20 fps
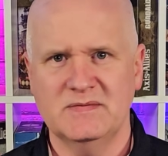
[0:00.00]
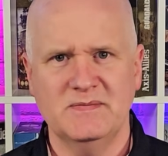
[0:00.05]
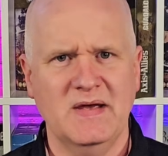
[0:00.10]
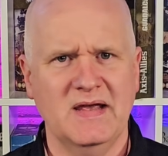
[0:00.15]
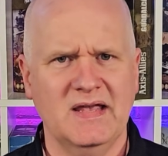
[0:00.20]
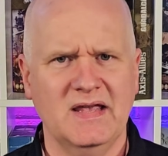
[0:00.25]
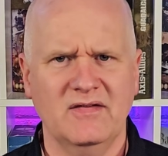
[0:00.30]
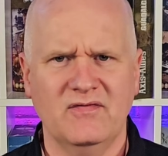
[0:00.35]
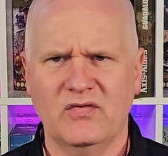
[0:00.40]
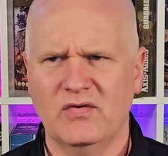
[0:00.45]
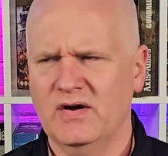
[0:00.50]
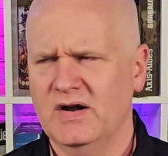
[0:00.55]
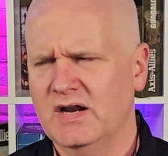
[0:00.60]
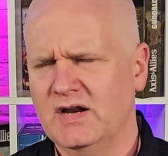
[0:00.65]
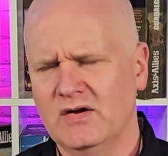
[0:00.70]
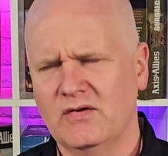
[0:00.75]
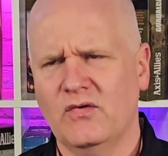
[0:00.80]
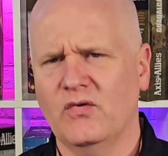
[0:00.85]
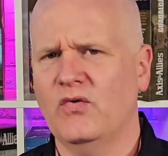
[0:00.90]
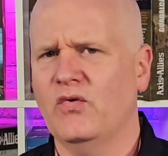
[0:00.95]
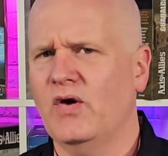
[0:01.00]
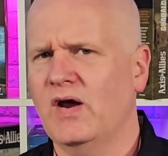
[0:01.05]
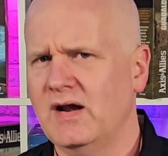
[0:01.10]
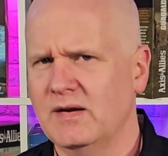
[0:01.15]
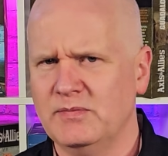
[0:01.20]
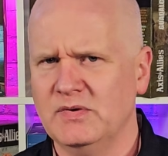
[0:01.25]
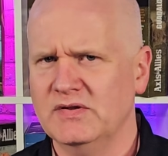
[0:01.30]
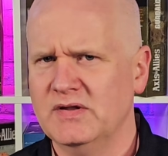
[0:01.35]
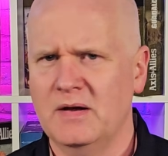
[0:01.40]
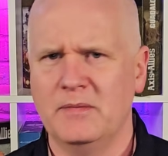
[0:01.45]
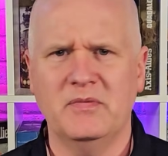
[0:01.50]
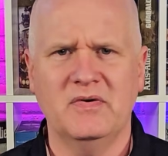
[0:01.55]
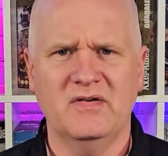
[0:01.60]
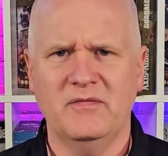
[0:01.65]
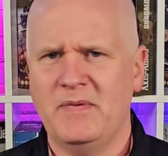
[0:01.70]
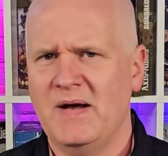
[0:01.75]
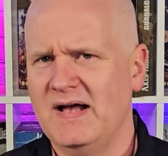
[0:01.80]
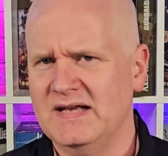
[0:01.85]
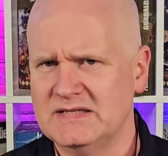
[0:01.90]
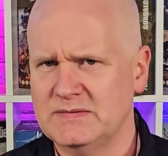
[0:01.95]
making for an incredible number
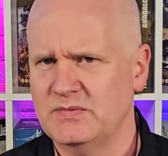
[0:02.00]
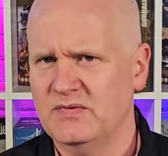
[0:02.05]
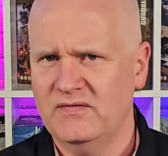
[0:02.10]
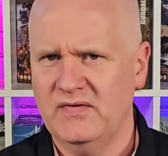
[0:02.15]
of possible